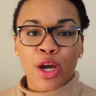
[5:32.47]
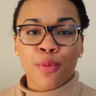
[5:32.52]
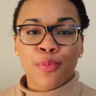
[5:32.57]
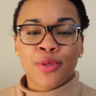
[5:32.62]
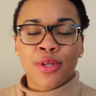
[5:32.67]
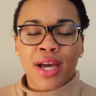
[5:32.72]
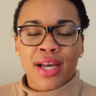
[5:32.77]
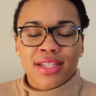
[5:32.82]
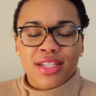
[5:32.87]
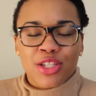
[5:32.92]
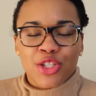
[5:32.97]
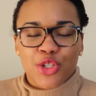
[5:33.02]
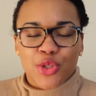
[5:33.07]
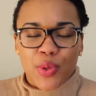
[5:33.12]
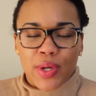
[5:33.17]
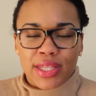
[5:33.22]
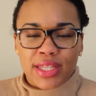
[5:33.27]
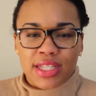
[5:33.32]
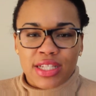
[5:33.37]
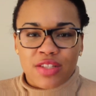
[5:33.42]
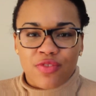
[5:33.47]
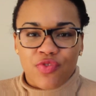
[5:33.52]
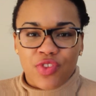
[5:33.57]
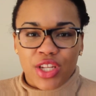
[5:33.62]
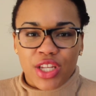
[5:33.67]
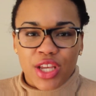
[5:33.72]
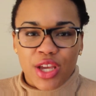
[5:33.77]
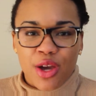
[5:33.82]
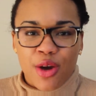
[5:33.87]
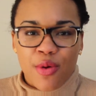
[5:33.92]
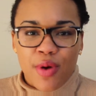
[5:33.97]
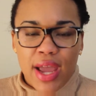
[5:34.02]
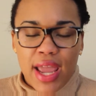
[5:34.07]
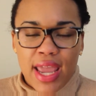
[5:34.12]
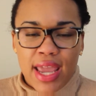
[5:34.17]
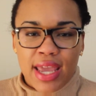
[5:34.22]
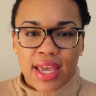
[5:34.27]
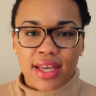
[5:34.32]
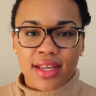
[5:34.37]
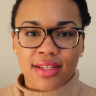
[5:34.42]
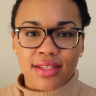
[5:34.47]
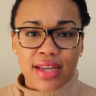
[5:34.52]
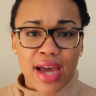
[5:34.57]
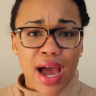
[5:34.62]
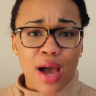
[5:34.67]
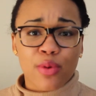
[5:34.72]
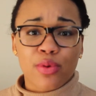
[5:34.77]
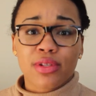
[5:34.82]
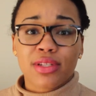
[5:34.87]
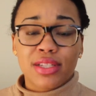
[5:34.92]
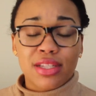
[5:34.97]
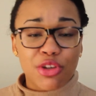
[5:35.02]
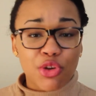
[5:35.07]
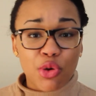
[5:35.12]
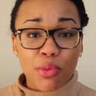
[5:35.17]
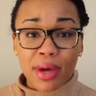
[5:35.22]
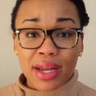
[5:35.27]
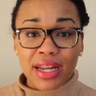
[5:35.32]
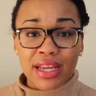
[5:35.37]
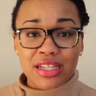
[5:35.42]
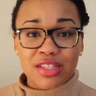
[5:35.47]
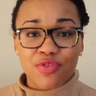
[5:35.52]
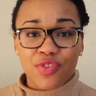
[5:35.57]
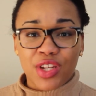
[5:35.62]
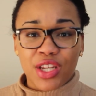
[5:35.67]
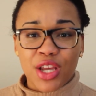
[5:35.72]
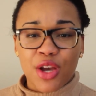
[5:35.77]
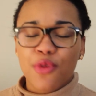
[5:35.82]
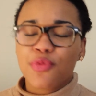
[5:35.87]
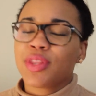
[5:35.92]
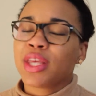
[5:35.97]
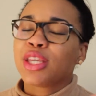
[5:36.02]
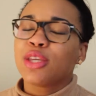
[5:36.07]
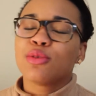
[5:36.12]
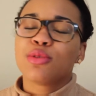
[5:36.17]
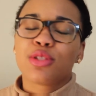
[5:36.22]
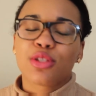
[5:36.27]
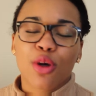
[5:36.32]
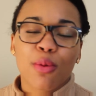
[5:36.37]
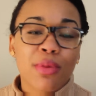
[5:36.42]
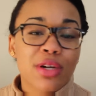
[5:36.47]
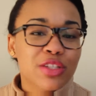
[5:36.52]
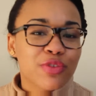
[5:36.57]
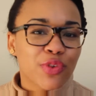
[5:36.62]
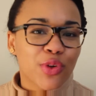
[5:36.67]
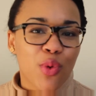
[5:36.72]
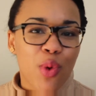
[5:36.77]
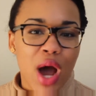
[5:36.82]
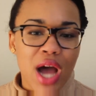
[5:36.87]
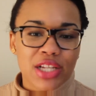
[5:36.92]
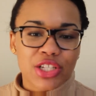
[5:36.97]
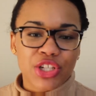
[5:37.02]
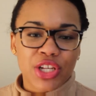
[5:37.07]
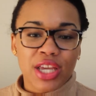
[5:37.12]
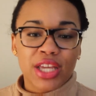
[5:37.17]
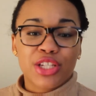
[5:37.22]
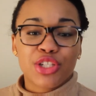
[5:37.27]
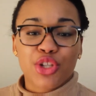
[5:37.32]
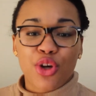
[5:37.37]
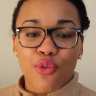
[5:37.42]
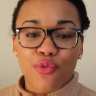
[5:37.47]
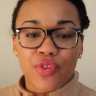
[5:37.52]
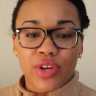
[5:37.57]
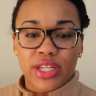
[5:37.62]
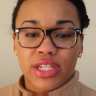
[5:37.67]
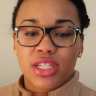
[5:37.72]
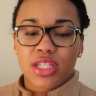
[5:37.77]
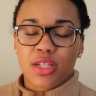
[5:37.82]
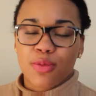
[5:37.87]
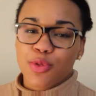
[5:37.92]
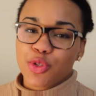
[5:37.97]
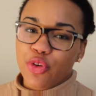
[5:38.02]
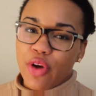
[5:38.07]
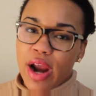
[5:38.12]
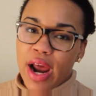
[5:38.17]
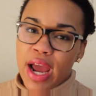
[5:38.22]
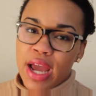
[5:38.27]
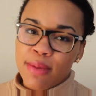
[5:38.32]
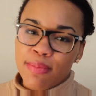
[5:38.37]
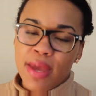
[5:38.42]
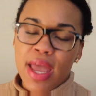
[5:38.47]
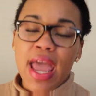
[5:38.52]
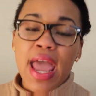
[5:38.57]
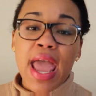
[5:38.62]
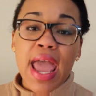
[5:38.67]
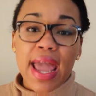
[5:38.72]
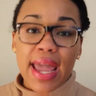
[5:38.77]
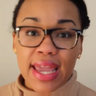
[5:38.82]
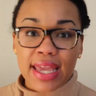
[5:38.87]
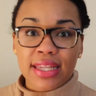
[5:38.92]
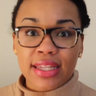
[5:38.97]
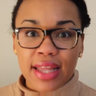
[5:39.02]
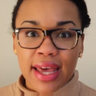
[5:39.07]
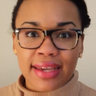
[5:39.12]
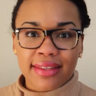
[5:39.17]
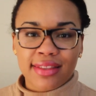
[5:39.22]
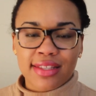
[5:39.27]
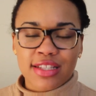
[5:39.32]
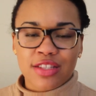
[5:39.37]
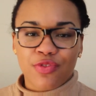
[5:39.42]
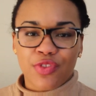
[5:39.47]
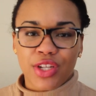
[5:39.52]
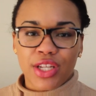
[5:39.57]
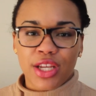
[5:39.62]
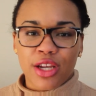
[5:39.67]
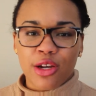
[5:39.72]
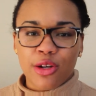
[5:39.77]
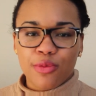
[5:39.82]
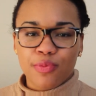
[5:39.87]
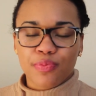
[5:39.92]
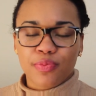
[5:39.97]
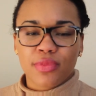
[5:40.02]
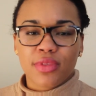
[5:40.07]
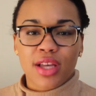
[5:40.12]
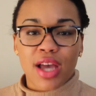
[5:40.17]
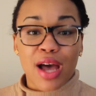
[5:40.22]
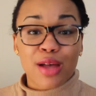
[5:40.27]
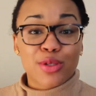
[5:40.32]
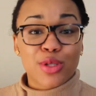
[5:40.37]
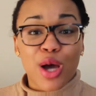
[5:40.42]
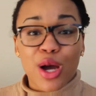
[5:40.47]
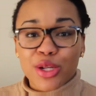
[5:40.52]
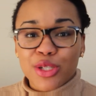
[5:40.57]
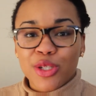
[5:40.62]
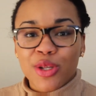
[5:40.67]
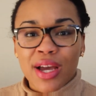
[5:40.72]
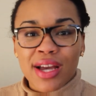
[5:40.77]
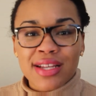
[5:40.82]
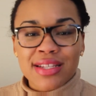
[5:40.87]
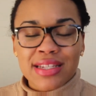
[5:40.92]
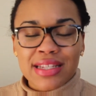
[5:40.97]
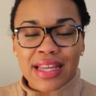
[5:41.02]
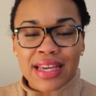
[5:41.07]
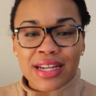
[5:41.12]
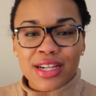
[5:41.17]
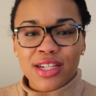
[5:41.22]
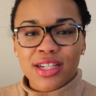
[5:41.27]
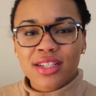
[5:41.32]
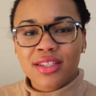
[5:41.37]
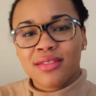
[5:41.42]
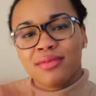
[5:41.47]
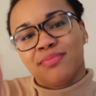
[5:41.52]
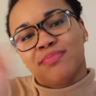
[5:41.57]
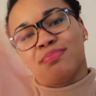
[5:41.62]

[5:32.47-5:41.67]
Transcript: I hope you guys enjoyed this video, and I will see you in my next video. Thank you so much for watching, and don't forget to subscribe and like this video. I'll talk to you guys later.